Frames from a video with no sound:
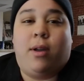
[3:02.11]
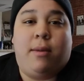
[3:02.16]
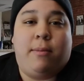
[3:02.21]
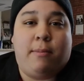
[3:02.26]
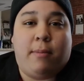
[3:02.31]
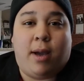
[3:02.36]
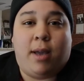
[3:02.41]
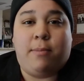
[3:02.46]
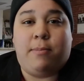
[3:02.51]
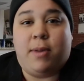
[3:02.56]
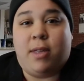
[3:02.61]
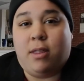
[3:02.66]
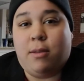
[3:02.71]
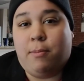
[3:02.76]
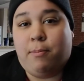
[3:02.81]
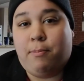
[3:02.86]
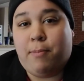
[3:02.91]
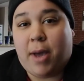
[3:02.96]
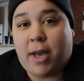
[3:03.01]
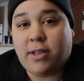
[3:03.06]
might be the
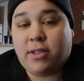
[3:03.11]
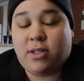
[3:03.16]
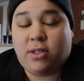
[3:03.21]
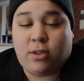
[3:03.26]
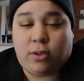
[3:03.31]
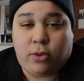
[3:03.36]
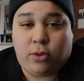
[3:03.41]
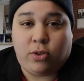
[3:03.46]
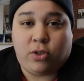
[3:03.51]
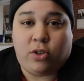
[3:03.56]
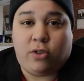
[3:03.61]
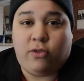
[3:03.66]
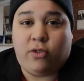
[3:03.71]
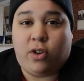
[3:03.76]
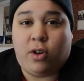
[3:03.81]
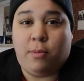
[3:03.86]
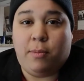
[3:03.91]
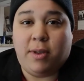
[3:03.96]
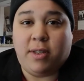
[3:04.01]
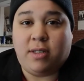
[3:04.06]
best solution for
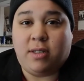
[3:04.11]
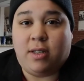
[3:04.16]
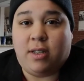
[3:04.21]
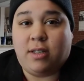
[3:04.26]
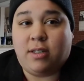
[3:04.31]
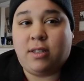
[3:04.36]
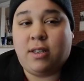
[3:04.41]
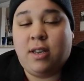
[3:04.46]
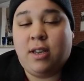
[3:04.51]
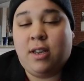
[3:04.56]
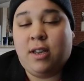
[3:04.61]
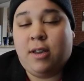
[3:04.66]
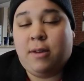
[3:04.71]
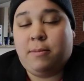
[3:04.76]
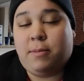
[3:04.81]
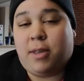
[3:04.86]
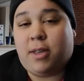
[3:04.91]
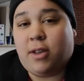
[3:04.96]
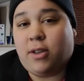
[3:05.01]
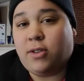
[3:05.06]
your business,
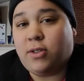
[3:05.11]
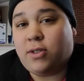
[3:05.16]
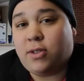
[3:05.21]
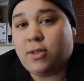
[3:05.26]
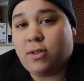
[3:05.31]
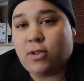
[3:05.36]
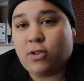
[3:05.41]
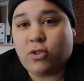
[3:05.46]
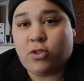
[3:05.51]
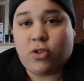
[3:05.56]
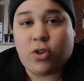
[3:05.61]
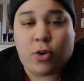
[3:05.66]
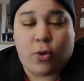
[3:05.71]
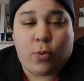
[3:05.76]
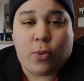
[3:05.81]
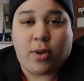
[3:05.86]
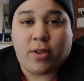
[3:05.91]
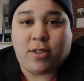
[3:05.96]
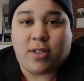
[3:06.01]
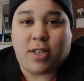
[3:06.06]
because there's no
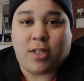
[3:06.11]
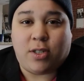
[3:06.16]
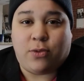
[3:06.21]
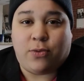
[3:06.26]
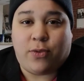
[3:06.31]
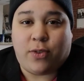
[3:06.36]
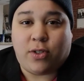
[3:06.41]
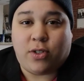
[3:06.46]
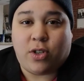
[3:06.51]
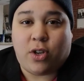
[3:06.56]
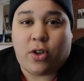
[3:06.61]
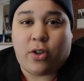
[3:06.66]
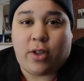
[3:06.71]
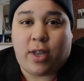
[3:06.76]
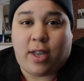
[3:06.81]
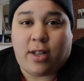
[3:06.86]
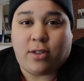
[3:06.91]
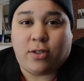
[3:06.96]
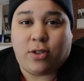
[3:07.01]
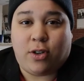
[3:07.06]
one-size-fits-all
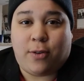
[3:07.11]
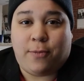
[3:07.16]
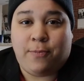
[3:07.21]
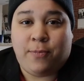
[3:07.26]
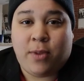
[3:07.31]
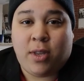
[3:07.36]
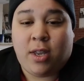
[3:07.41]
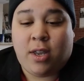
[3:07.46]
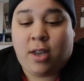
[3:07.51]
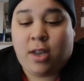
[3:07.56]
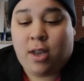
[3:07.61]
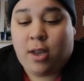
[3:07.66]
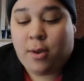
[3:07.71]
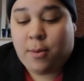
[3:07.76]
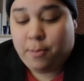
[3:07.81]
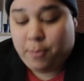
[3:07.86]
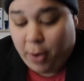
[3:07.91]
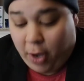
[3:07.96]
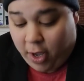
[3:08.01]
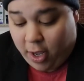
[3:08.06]
answer.
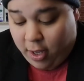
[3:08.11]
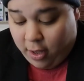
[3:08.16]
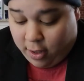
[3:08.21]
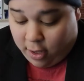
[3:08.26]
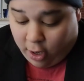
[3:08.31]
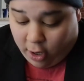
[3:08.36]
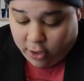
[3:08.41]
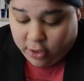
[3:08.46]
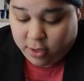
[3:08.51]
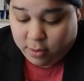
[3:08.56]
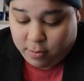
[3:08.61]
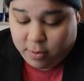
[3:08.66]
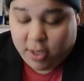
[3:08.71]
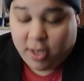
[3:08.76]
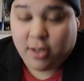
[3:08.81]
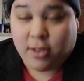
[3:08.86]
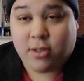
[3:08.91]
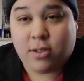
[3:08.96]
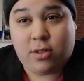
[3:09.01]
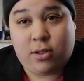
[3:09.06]
But there are some
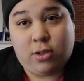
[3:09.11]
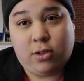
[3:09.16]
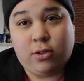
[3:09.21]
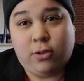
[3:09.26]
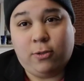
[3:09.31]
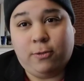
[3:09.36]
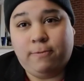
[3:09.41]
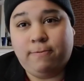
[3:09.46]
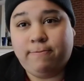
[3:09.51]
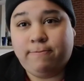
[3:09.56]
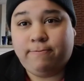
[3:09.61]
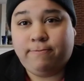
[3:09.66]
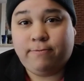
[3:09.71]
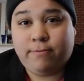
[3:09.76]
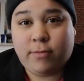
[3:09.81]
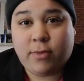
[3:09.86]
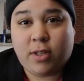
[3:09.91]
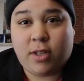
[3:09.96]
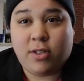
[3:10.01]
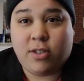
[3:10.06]
things to
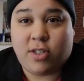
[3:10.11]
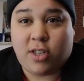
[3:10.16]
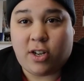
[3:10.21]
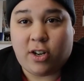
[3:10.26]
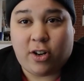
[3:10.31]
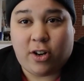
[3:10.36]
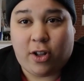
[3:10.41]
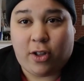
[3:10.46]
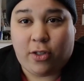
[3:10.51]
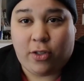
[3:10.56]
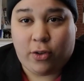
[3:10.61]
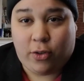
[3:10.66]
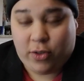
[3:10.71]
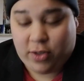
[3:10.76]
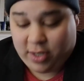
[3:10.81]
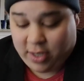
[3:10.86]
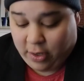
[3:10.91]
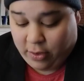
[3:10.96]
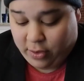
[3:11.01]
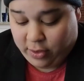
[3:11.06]
consider, and I'll throw
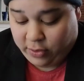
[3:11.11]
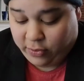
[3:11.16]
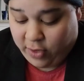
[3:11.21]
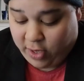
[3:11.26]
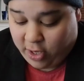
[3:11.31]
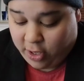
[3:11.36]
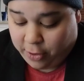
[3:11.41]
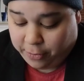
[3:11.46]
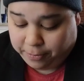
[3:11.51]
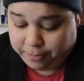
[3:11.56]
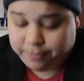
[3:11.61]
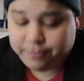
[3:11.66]
this out in this video.